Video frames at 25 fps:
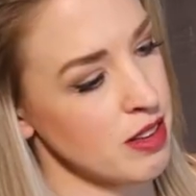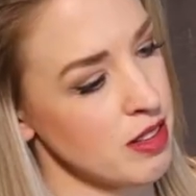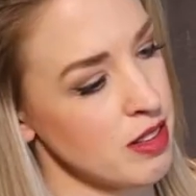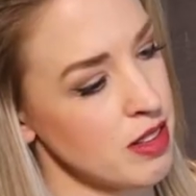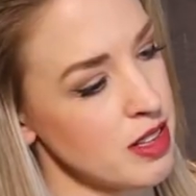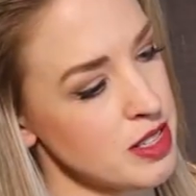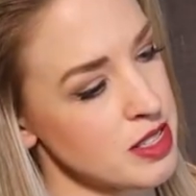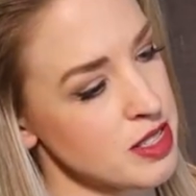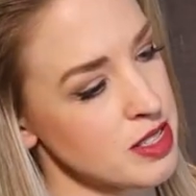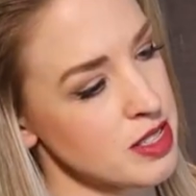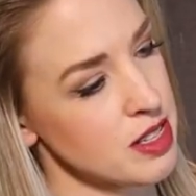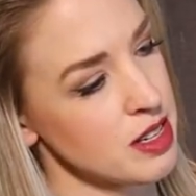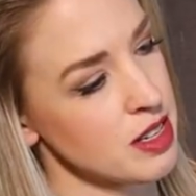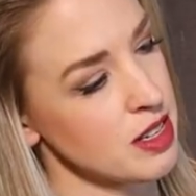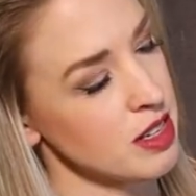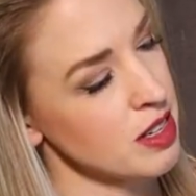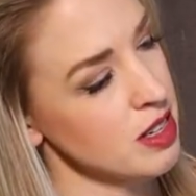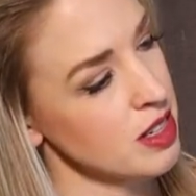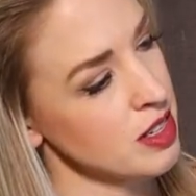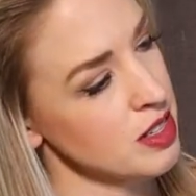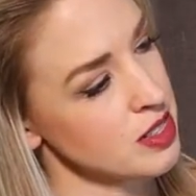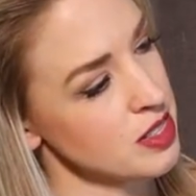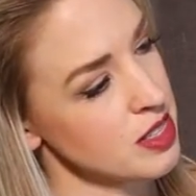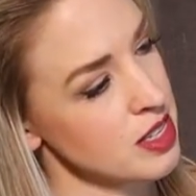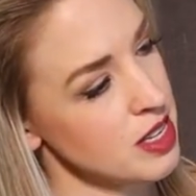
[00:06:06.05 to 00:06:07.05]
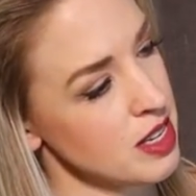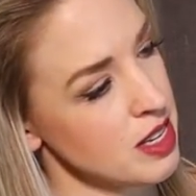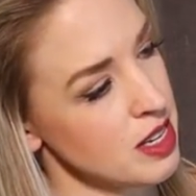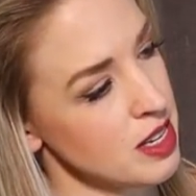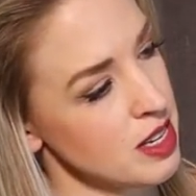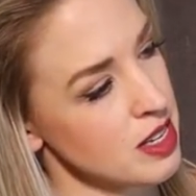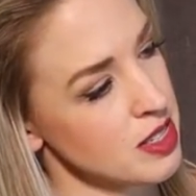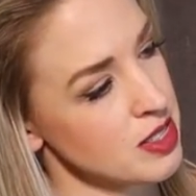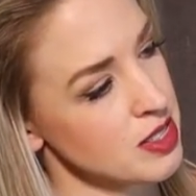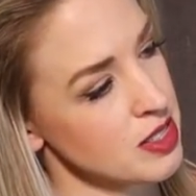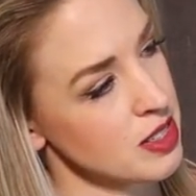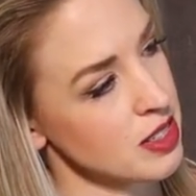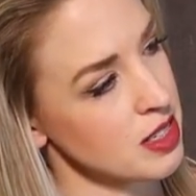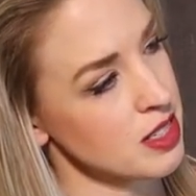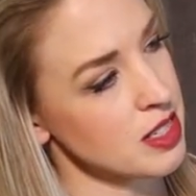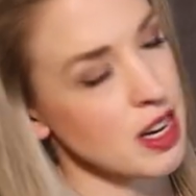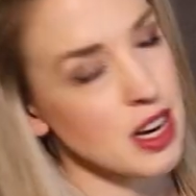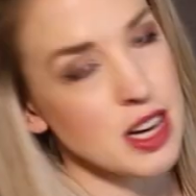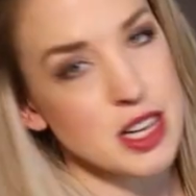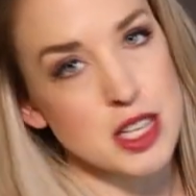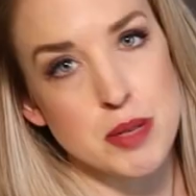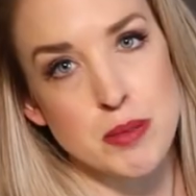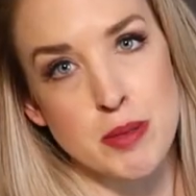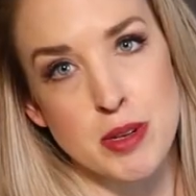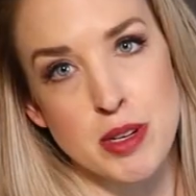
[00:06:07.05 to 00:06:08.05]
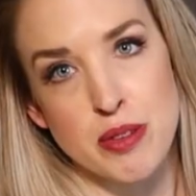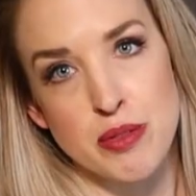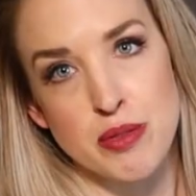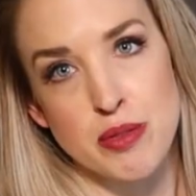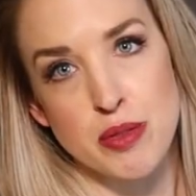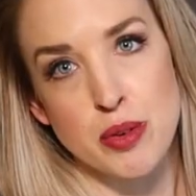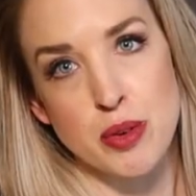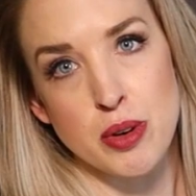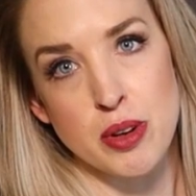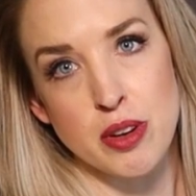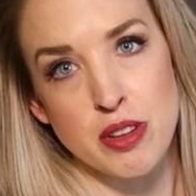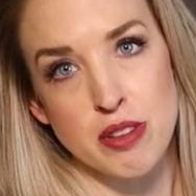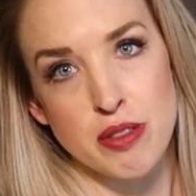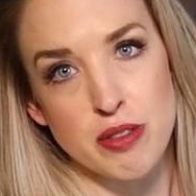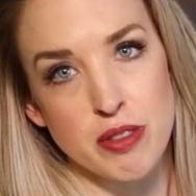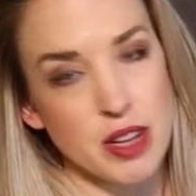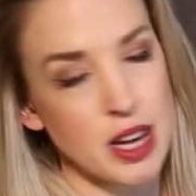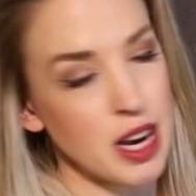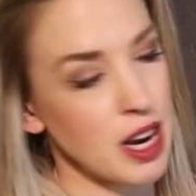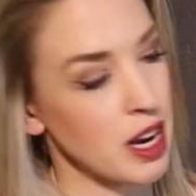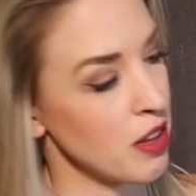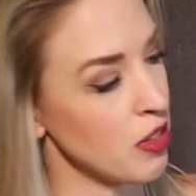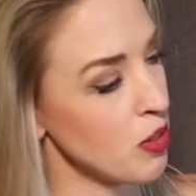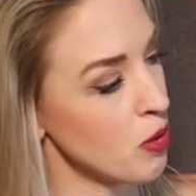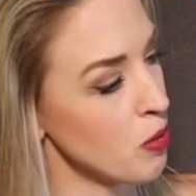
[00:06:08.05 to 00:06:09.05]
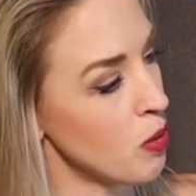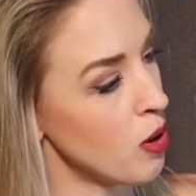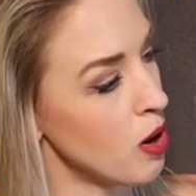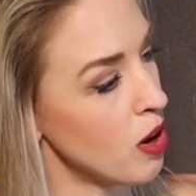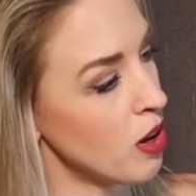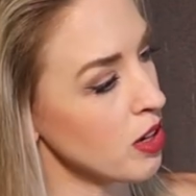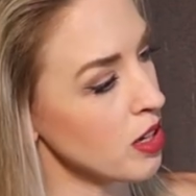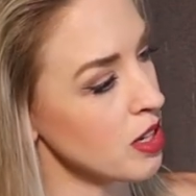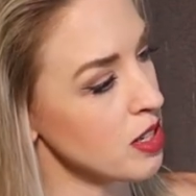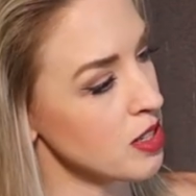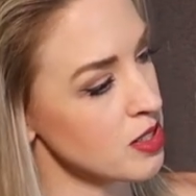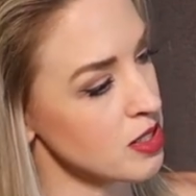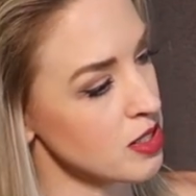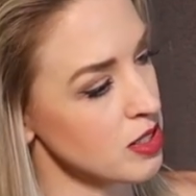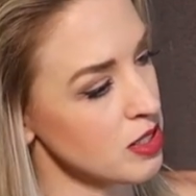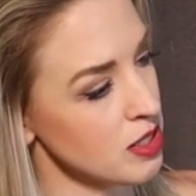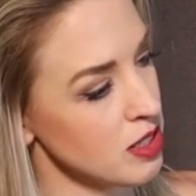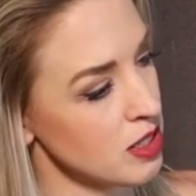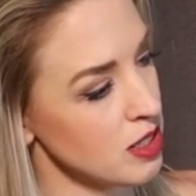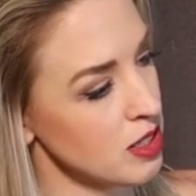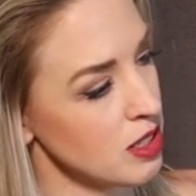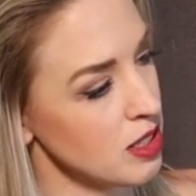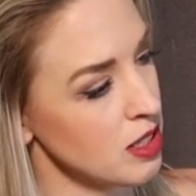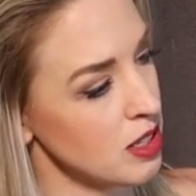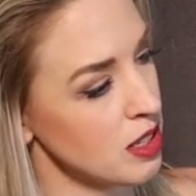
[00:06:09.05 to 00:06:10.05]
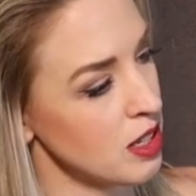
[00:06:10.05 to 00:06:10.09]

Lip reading: This is the easel attachment for the fly-on-the-wall easel,